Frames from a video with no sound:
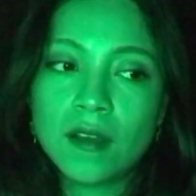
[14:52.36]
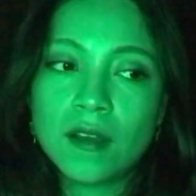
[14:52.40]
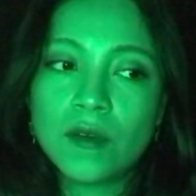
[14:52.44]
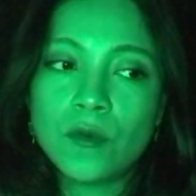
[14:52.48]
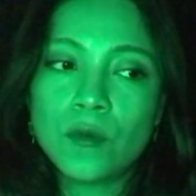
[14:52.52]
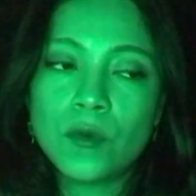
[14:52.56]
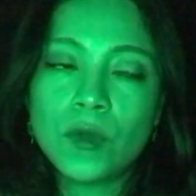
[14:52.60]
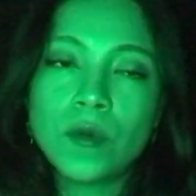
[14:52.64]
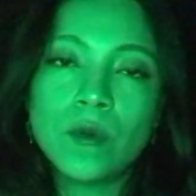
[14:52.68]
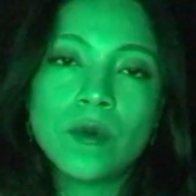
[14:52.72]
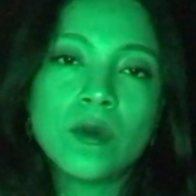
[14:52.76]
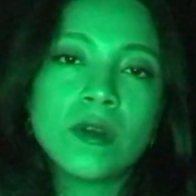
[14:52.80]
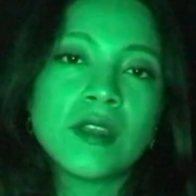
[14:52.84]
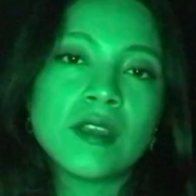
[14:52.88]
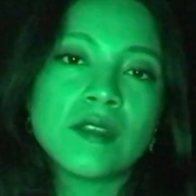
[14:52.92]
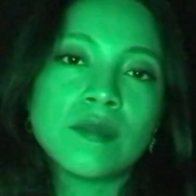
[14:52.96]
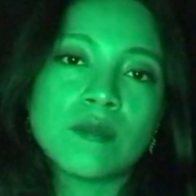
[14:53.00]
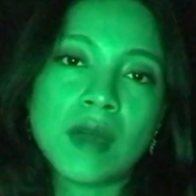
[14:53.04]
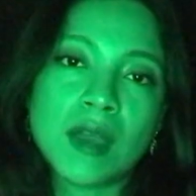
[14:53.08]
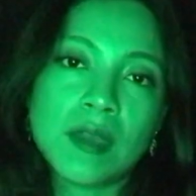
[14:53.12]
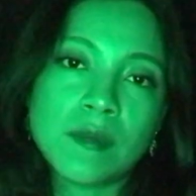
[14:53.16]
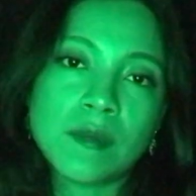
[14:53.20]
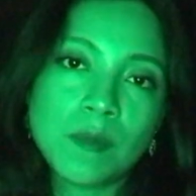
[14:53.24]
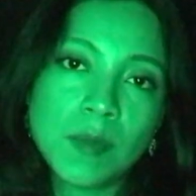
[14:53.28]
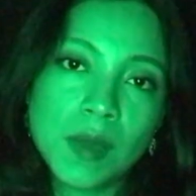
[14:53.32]
We were in
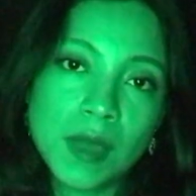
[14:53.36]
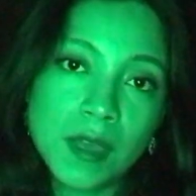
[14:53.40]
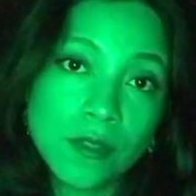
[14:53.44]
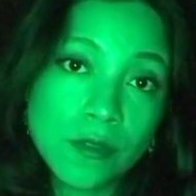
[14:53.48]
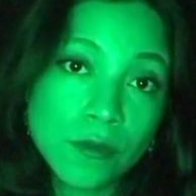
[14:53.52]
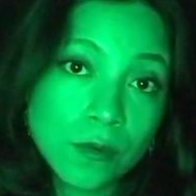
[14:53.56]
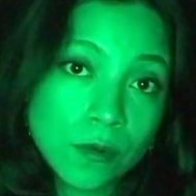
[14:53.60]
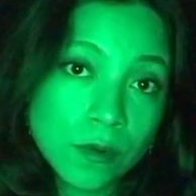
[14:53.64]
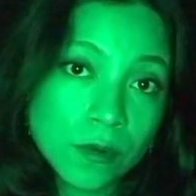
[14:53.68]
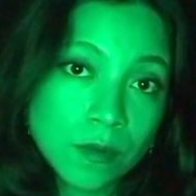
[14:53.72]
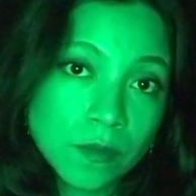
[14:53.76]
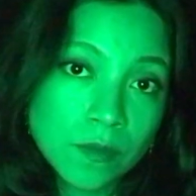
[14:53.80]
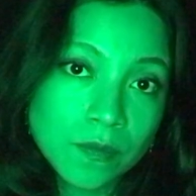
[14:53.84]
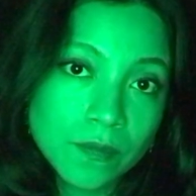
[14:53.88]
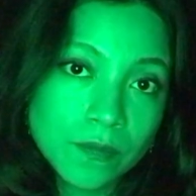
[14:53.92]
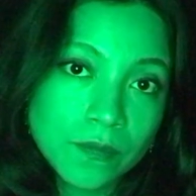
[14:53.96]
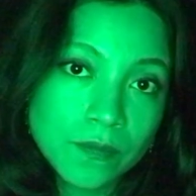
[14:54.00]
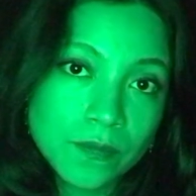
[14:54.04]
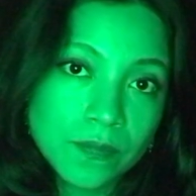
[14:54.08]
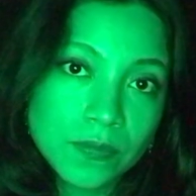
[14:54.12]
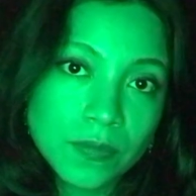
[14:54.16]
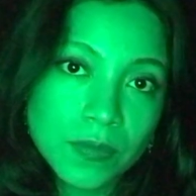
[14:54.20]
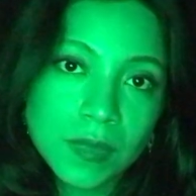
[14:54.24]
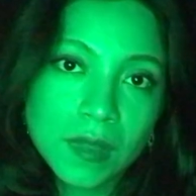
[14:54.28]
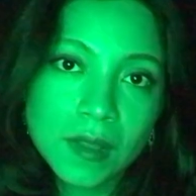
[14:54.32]
my bedroom
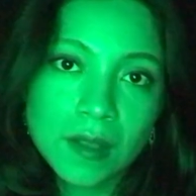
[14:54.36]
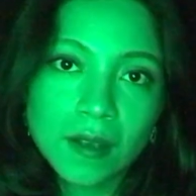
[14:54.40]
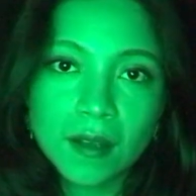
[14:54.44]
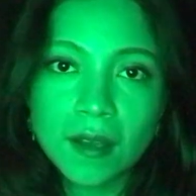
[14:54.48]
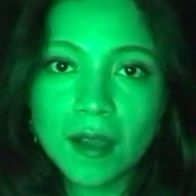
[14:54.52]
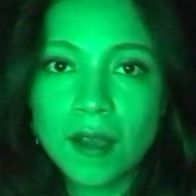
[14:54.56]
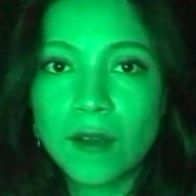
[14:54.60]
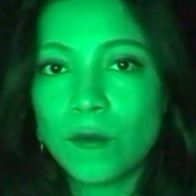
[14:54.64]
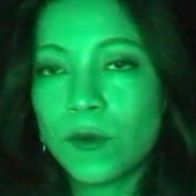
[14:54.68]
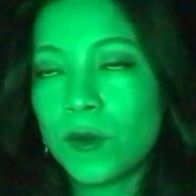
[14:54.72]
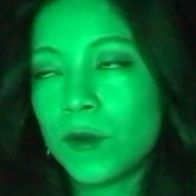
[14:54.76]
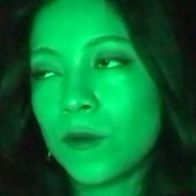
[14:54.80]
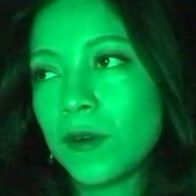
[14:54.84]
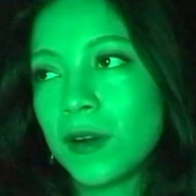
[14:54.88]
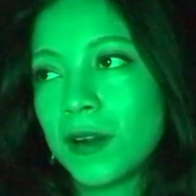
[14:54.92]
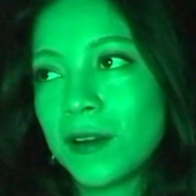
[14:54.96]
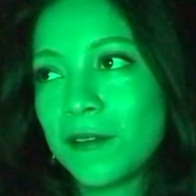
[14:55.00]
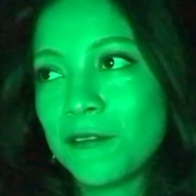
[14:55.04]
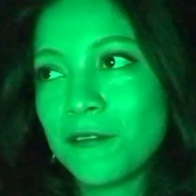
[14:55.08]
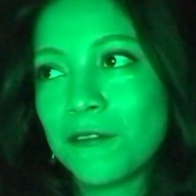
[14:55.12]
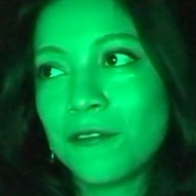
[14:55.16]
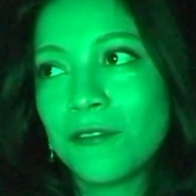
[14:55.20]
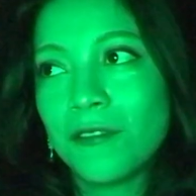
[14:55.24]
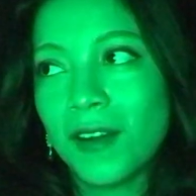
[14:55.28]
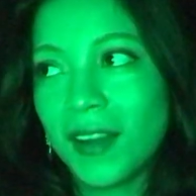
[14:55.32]
and we were
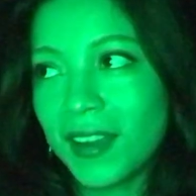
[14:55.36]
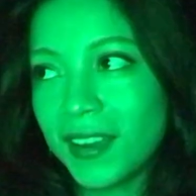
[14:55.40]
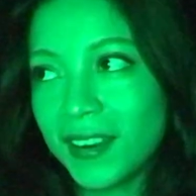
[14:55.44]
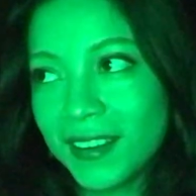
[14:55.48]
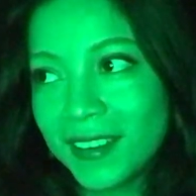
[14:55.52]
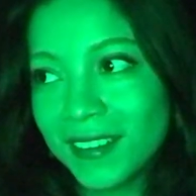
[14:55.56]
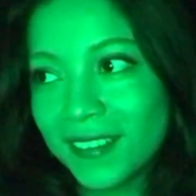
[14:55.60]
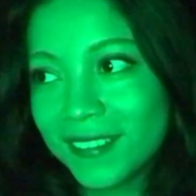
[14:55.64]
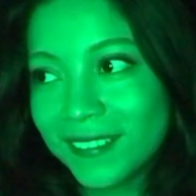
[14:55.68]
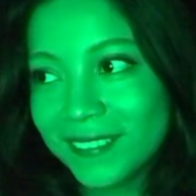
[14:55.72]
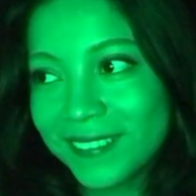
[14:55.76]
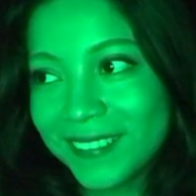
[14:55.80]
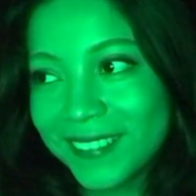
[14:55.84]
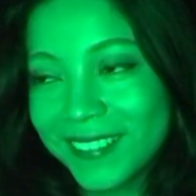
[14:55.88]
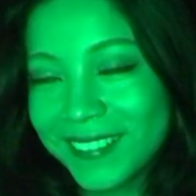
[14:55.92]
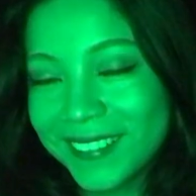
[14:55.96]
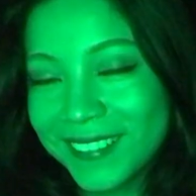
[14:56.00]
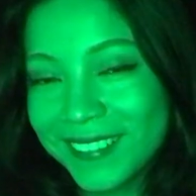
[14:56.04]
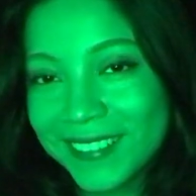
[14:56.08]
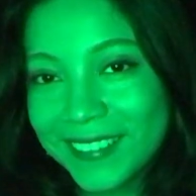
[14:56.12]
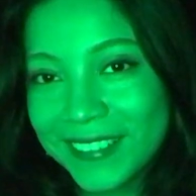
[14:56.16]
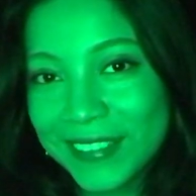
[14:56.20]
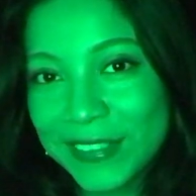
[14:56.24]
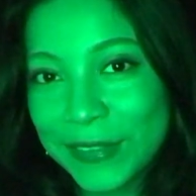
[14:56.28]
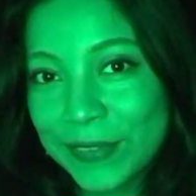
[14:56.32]
fighting
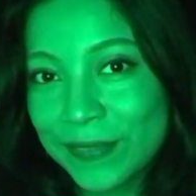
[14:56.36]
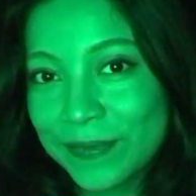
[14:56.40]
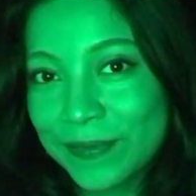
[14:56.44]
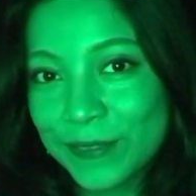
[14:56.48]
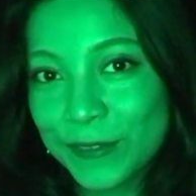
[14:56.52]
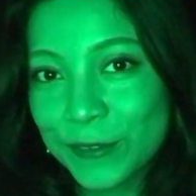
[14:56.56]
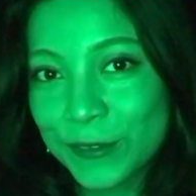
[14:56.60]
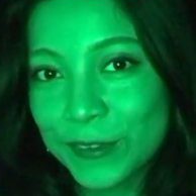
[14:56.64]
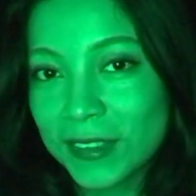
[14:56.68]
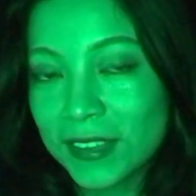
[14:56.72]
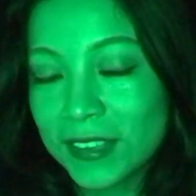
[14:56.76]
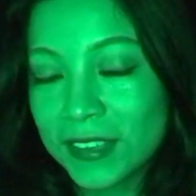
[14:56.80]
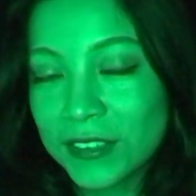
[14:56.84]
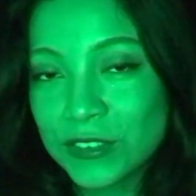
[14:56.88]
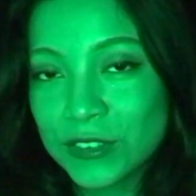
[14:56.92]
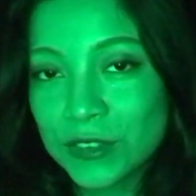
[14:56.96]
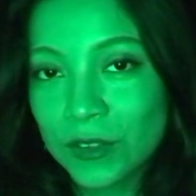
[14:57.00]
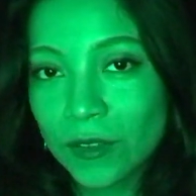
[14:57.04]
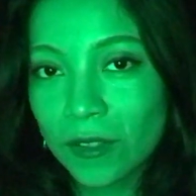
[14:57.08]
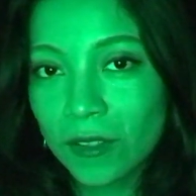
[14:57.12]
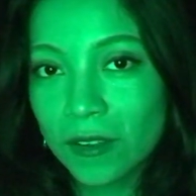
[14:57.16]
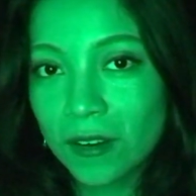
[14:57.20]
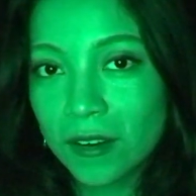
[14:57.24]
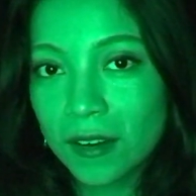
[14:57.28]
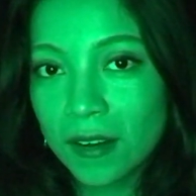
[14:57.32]
with each
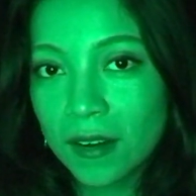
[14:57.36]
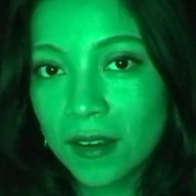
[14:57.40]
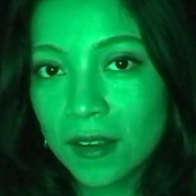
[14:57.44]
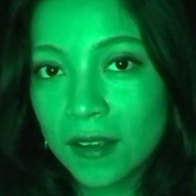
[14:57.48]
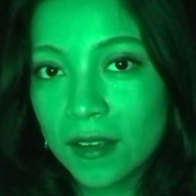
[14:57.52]
other,